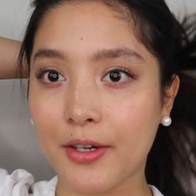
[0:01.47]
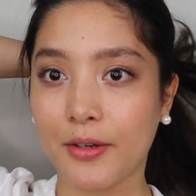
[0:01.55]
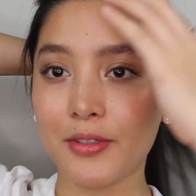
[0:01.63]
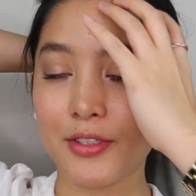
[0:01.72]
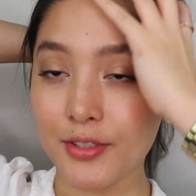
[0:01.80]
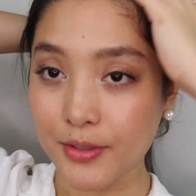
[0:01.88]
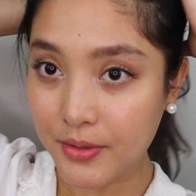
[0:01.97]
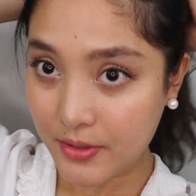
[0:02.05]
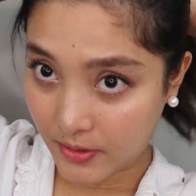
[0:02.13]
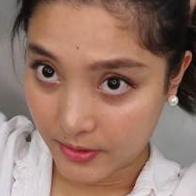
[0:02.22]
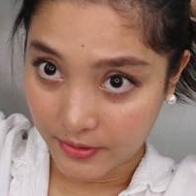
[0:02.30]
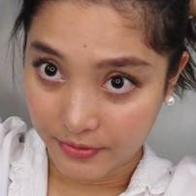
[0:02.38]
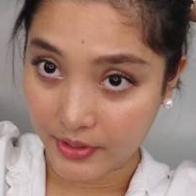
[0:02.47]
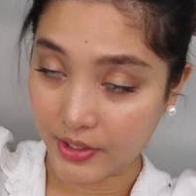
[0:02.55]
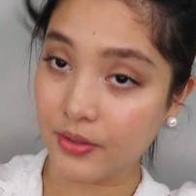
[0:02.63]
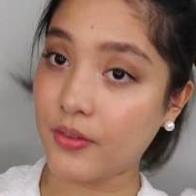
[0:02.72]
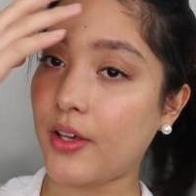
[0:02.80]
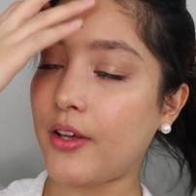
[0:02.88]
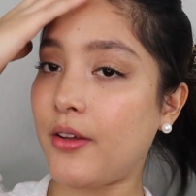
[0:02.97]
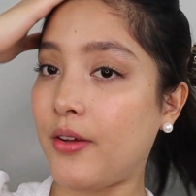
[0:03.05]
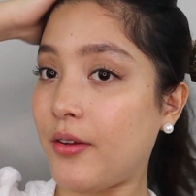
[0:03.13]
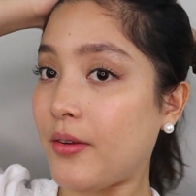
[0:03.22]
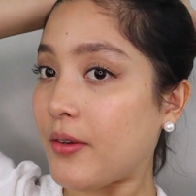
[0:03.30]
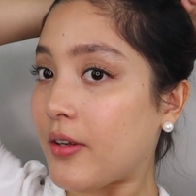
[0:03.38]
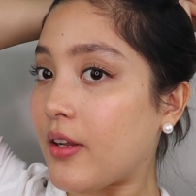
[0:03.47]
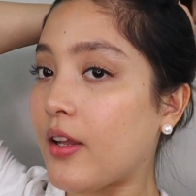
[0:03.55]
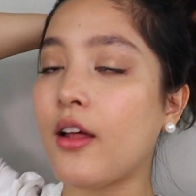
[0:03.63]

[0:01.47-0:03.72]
going to do another video.